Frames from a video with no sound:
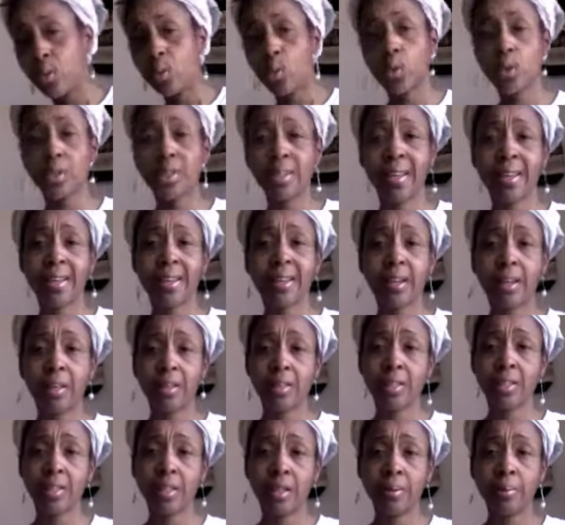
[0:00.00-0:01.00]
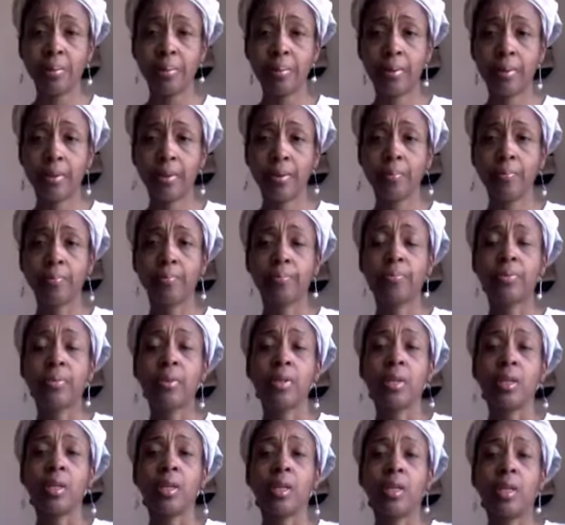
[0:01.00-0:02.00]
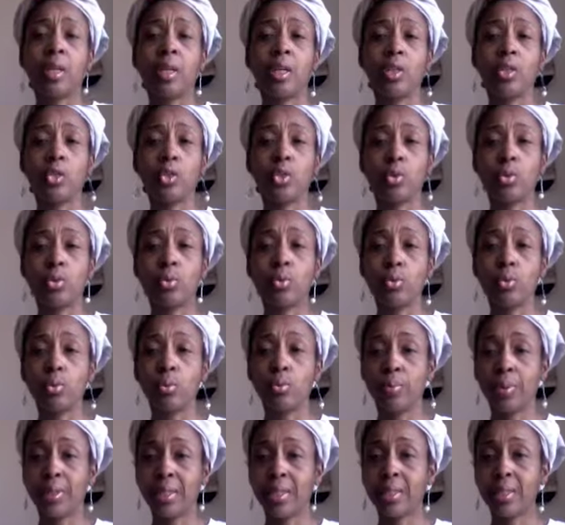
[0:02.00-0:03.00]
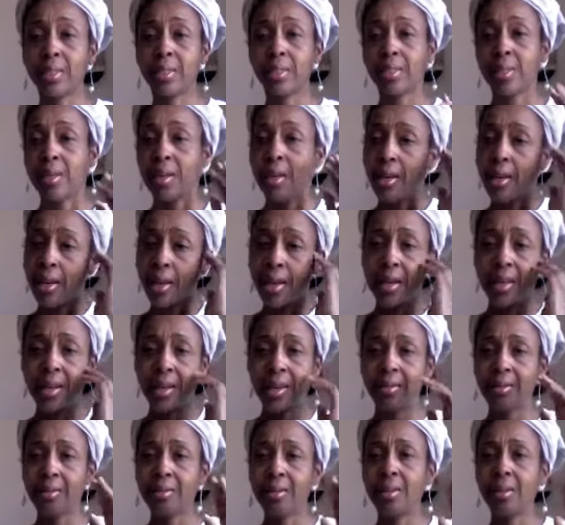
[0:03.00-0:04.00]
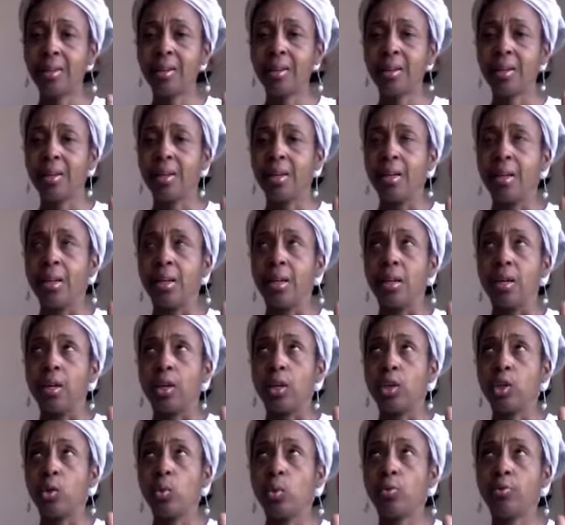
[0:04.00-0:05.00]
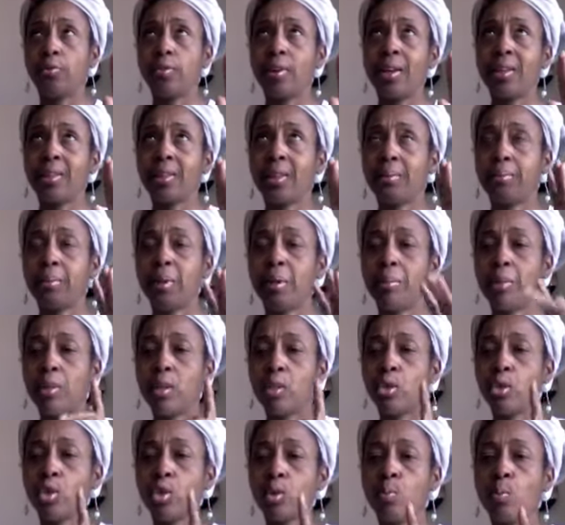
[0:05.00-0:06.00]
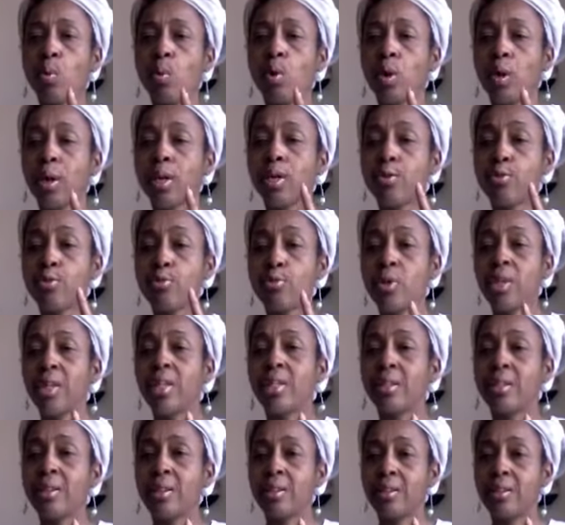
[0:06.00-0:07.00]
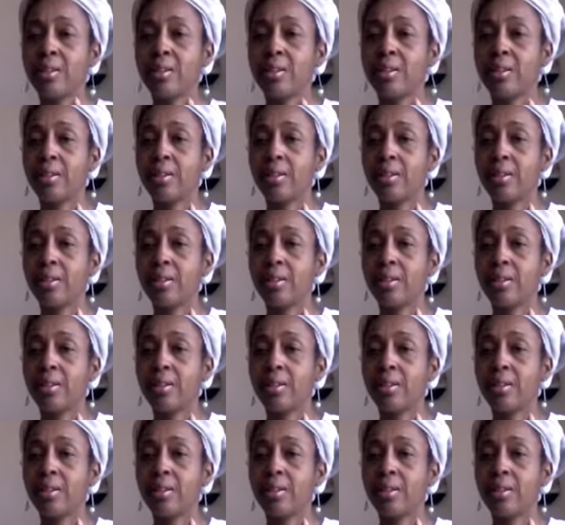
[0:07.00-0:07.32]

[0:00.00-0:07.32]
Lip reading: was I cut it up into bits, and I think you will find that maybe the smaller, greener